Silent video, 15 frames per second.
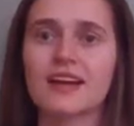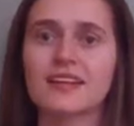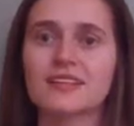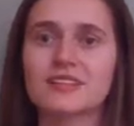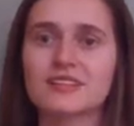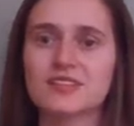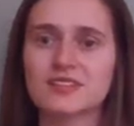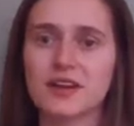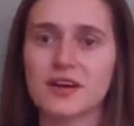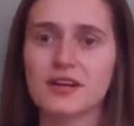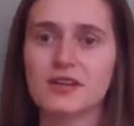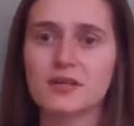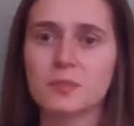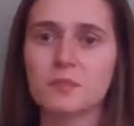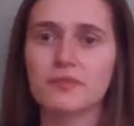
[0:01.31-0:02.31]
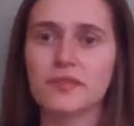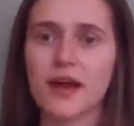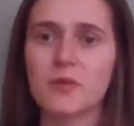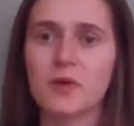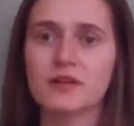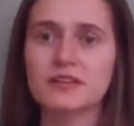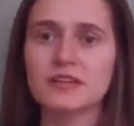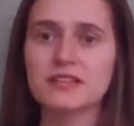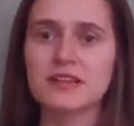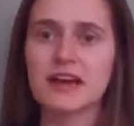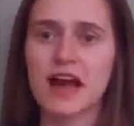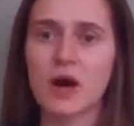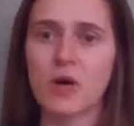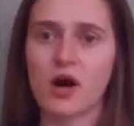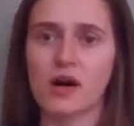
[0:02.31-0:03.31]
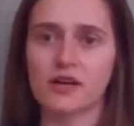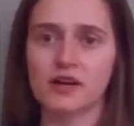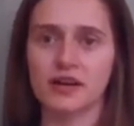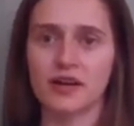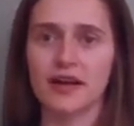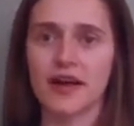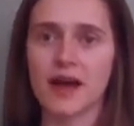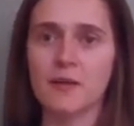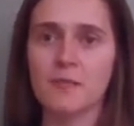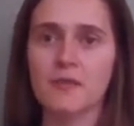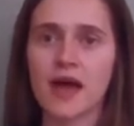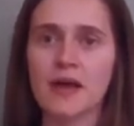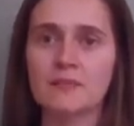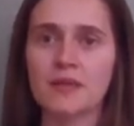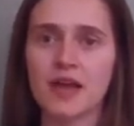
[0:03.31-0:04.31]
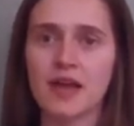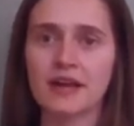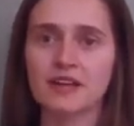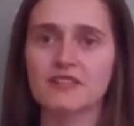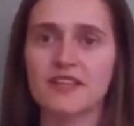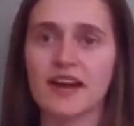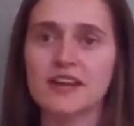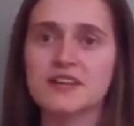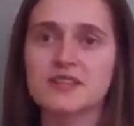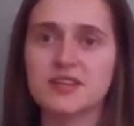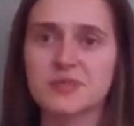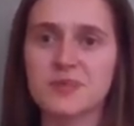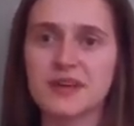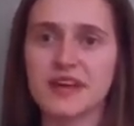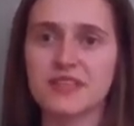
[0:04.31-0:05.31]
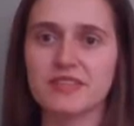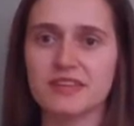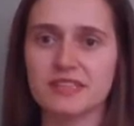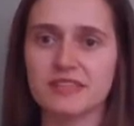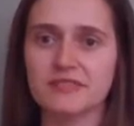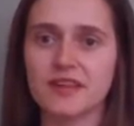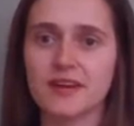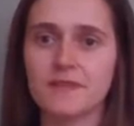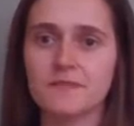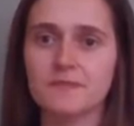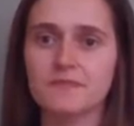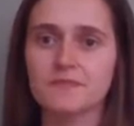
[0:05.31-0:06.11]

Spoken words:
To start, I want to say how honored I am at being invited to speak at this event.